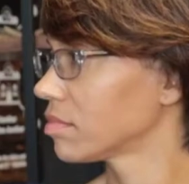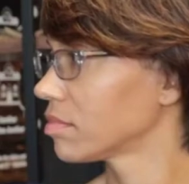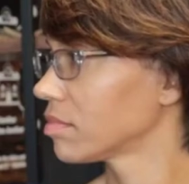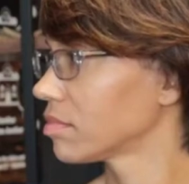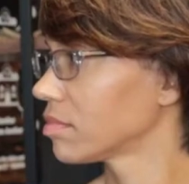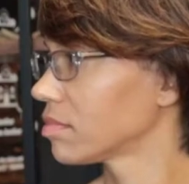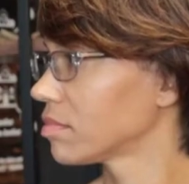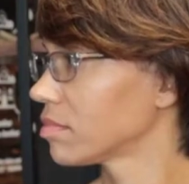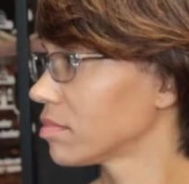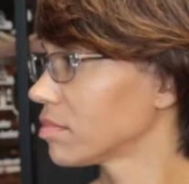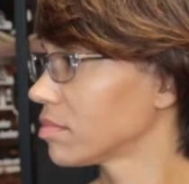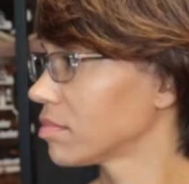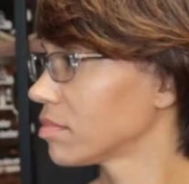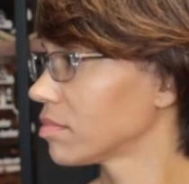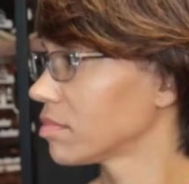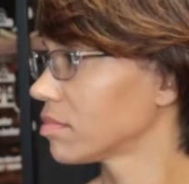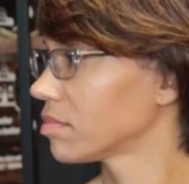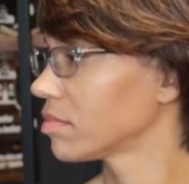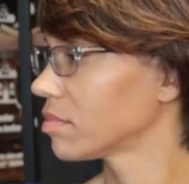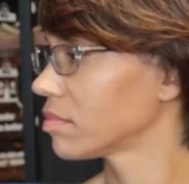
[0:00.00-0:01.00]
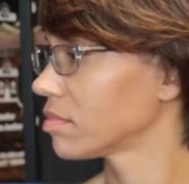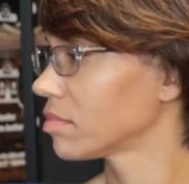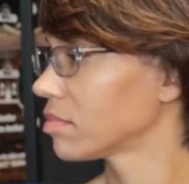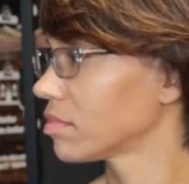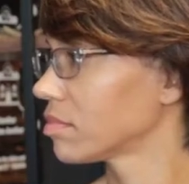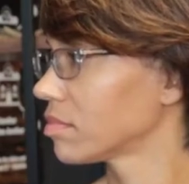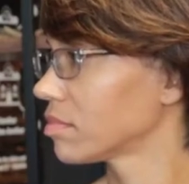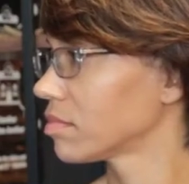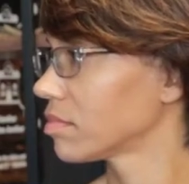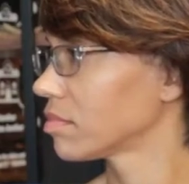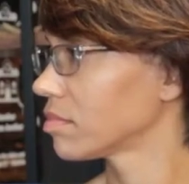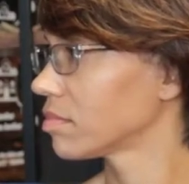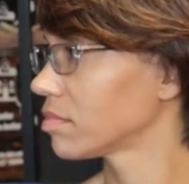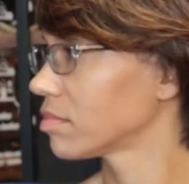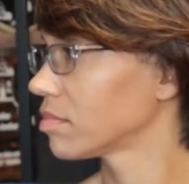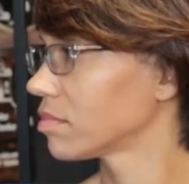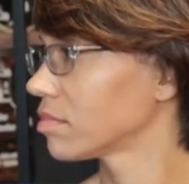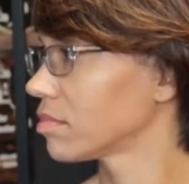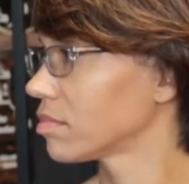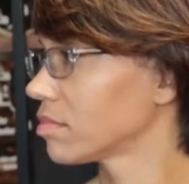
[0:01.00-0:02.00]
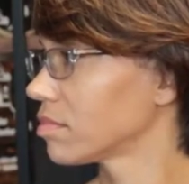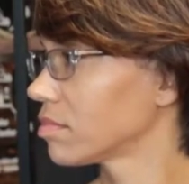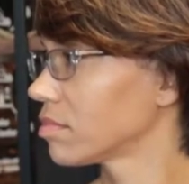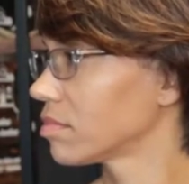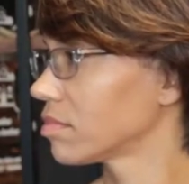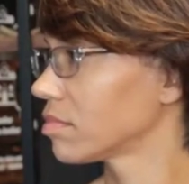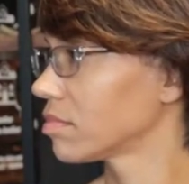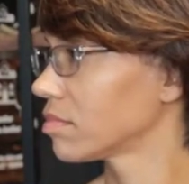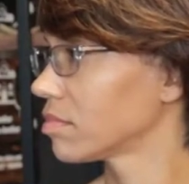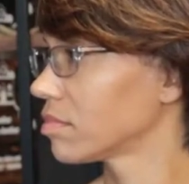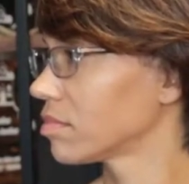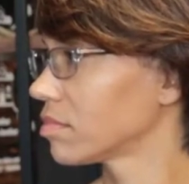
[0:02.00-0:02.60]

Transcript: [no speech]